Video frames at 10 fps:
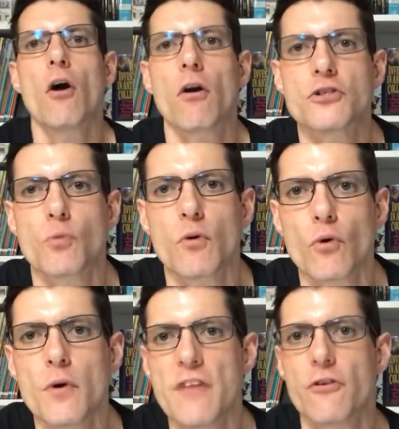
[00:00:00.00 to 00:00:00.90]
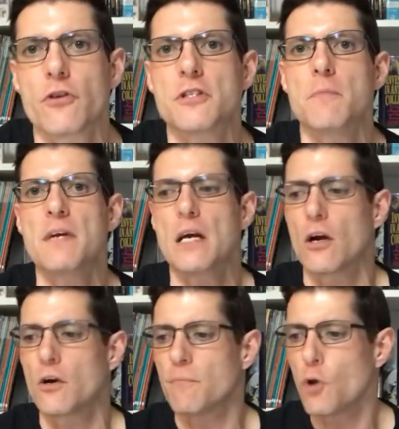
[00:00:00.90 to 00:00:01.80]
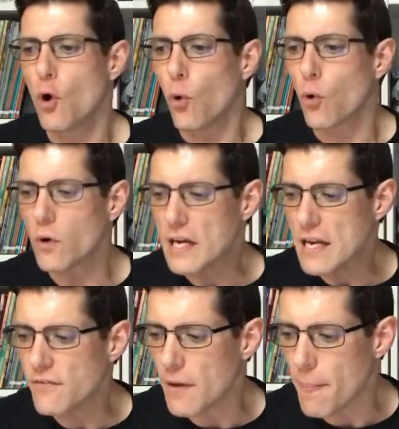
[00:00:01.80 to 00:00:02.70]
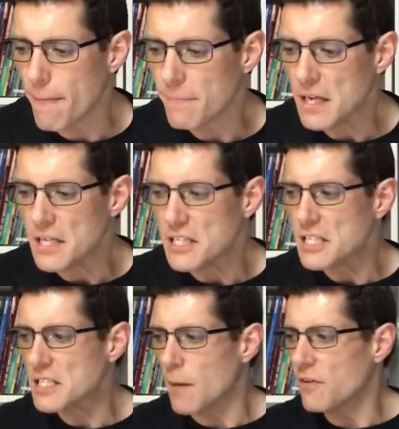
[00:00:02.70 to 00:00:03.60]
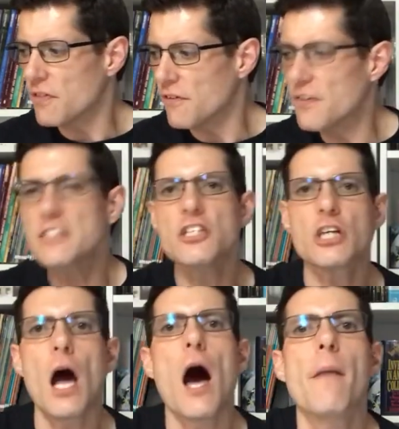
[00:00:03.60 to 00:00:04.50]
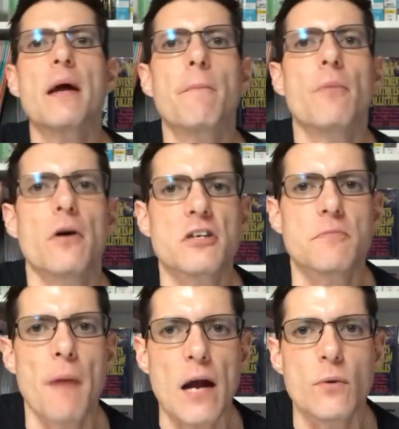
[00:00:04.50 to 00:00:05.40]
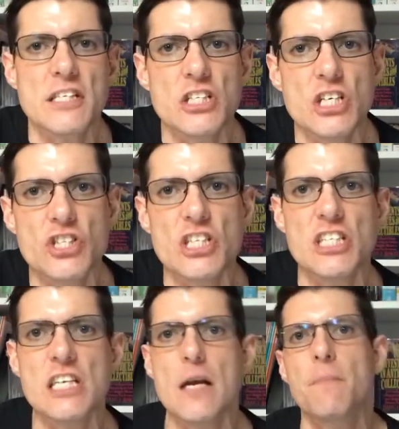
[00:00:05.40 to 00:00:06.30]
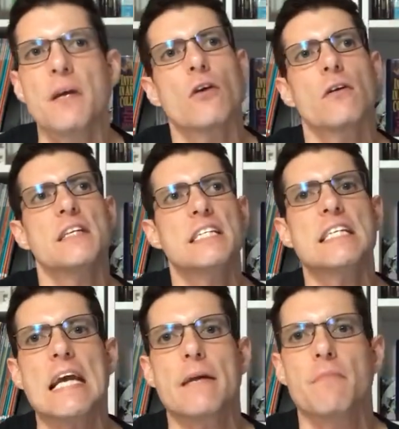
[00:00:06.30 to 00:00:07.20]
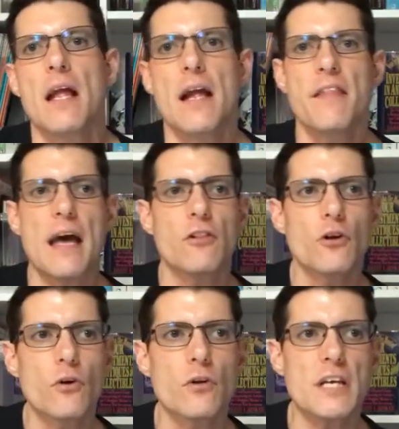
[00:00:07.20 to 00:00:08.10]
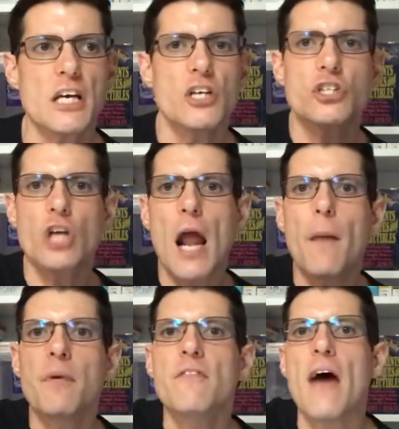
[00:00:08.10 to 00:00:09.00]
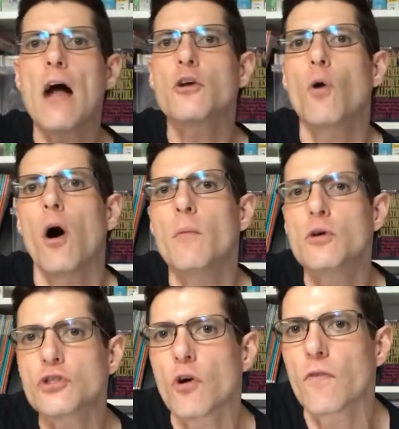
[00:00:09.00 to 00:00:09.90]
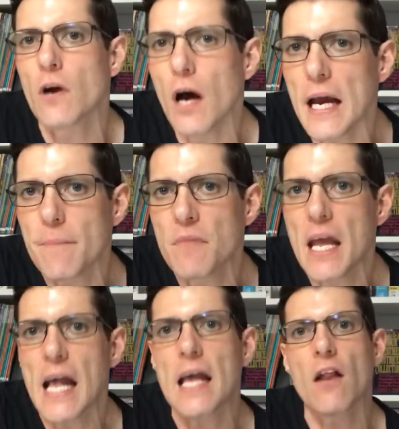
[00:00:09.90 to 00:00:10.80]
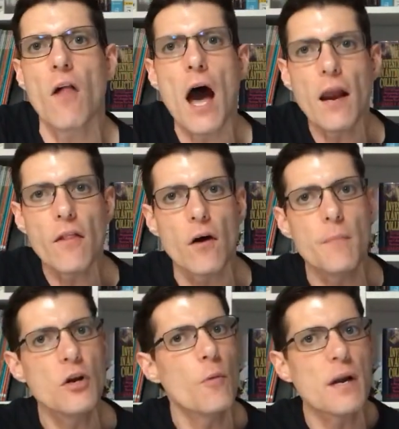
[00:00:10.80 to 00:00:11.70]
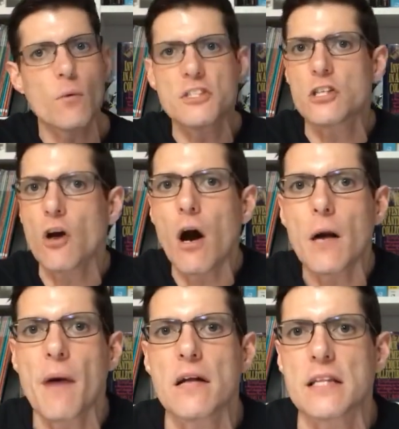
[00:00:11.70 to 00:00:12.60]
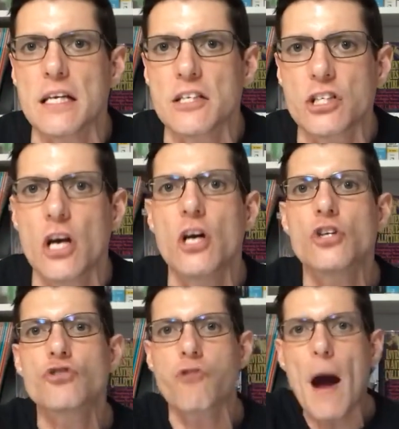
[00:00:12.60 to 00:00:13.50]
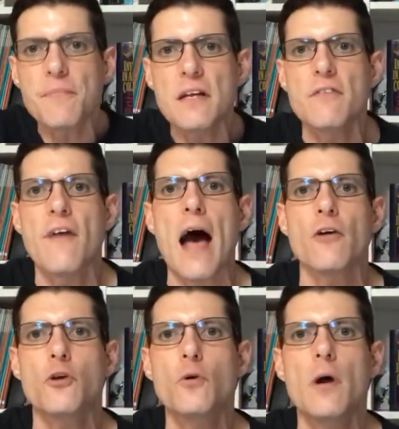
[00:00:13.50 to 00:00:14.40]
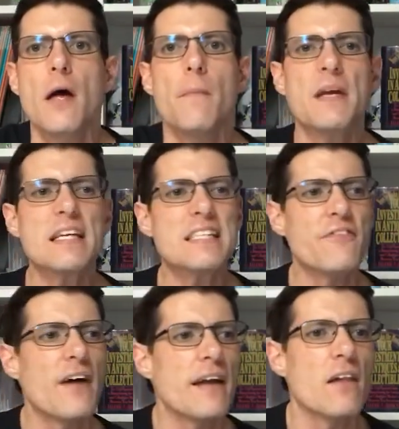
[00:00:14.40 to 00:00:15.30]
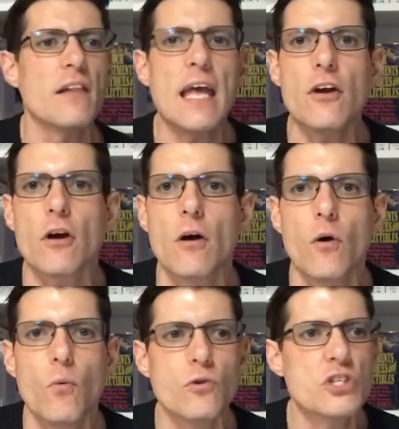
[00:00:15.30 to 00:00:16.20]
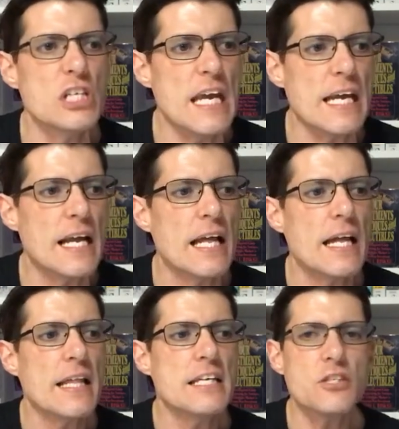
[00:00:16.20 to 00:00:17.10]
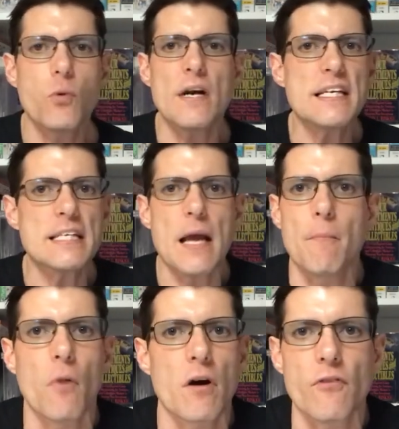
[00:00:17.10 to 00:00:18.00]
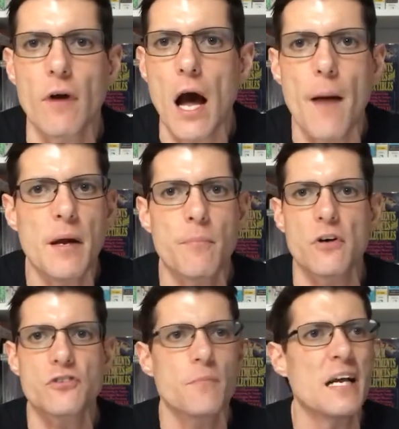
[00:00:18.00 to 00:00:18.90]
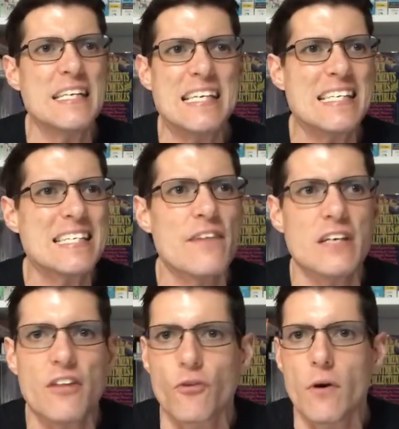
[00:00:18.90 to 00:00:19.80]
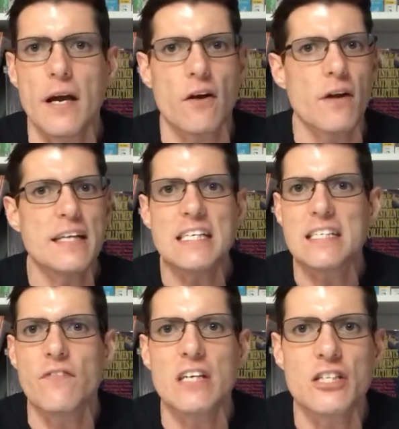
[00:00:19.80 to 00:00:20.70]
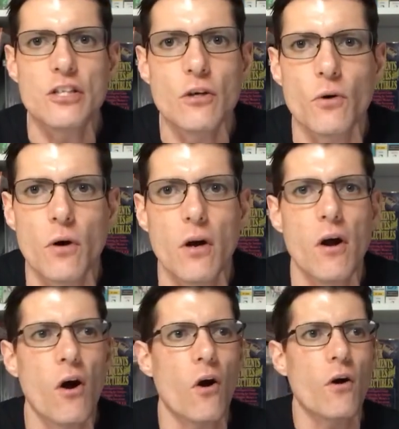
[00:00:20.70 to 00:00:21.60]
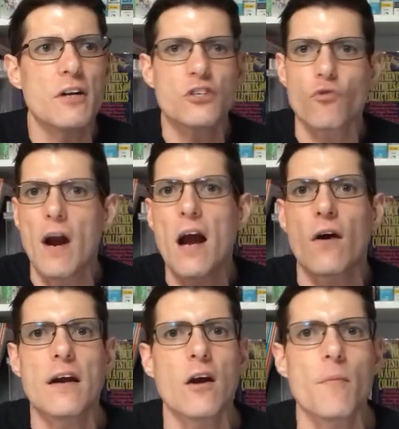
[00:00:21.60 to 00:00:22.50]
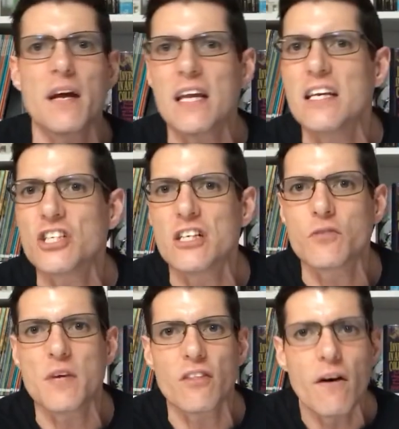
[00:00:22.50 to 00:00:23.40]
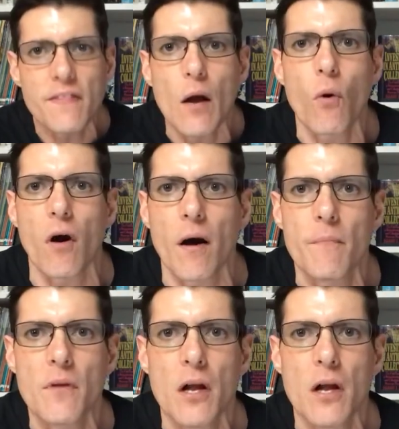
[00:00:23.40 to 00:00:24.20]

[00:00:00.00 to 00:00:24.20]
cards when Rudy first appeared, or even some of the vintage comic books back when CGC appeared on the scene that literally shot up in value almost overnight. And a lot of them, and nobody wants to talk about this, dropped in value because they found out later, well, gee, these 20 cent Marvel comic books from 1973 or 1972 aren't as rare in air mint condition as we thought they were.